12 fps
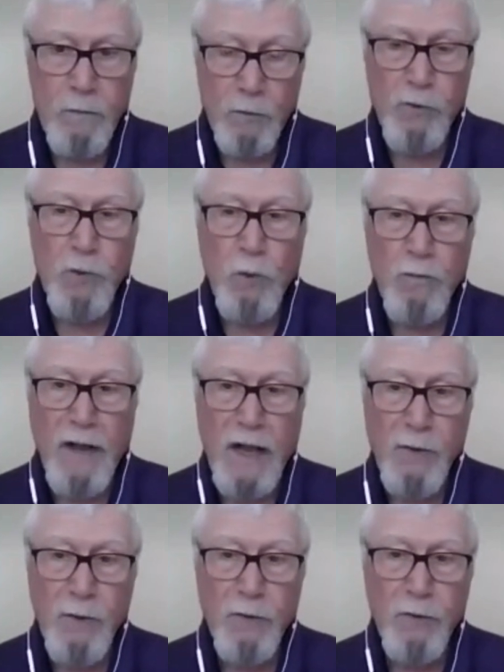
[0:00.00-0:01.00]
those core
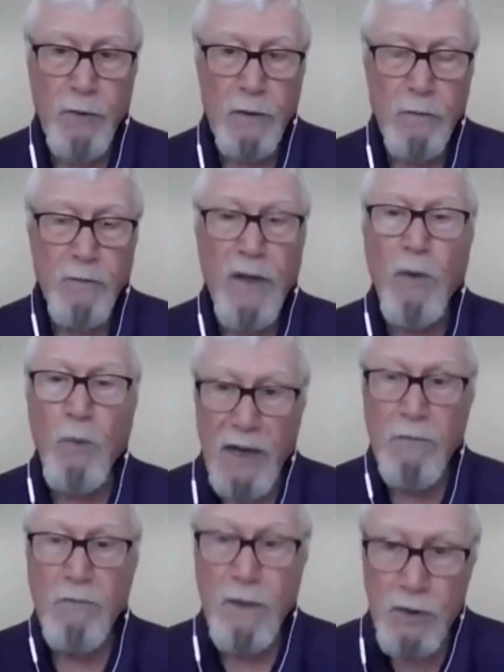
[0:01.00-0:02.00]
values that
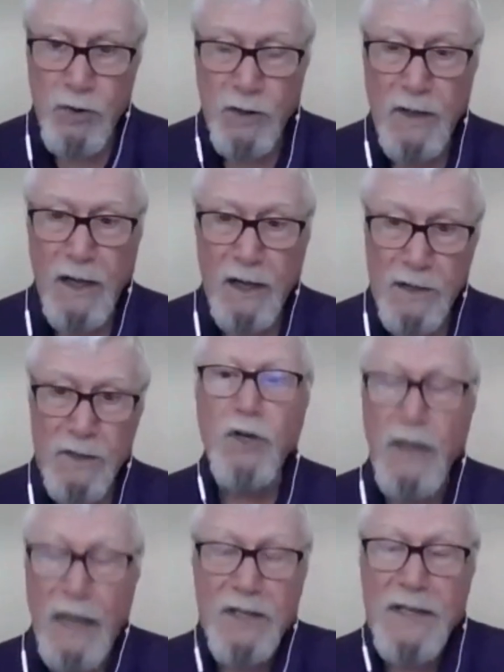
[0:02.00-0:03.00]
we envision
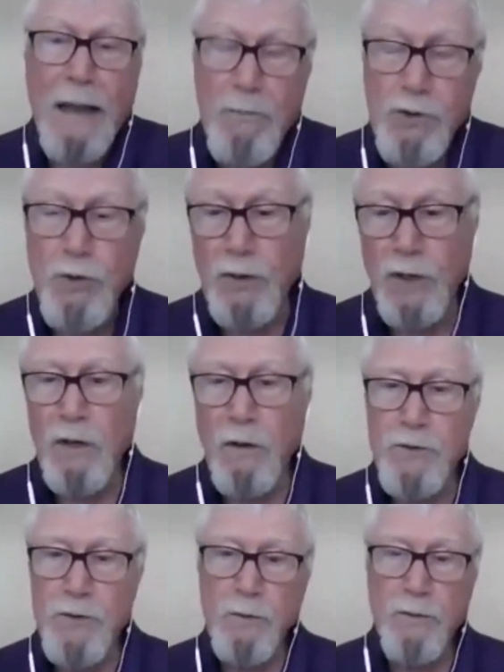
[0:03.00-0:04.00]
as capturing the
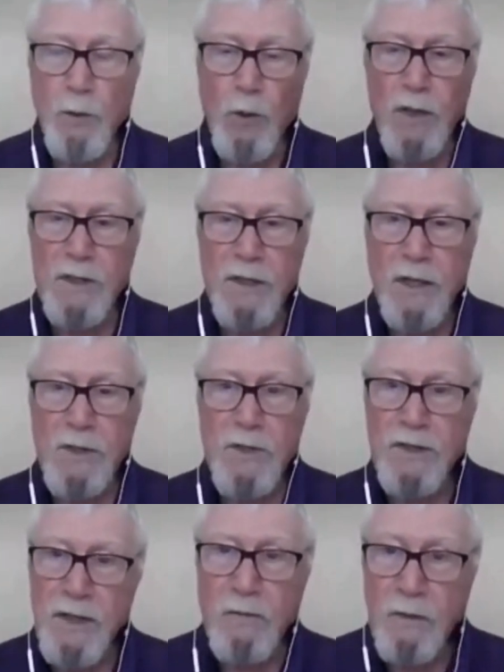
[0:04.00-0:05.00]
culture of the
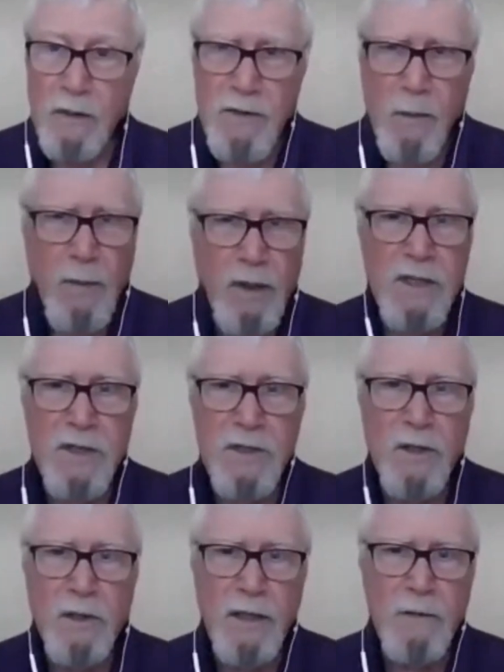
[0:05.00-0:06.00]
organization. Does that make
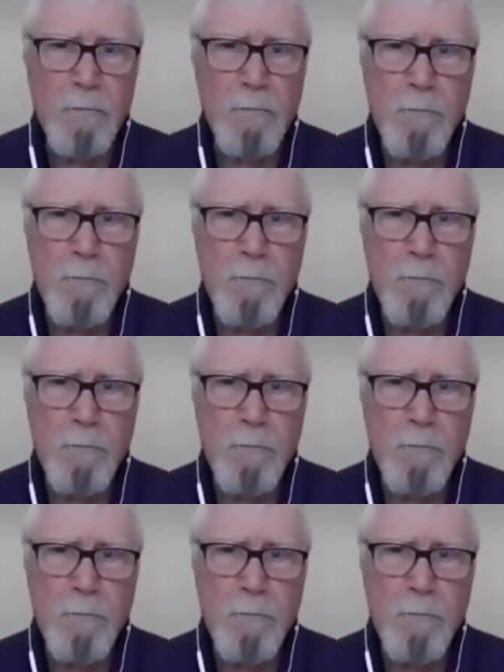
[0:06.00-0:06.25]
sense to you, Lynn?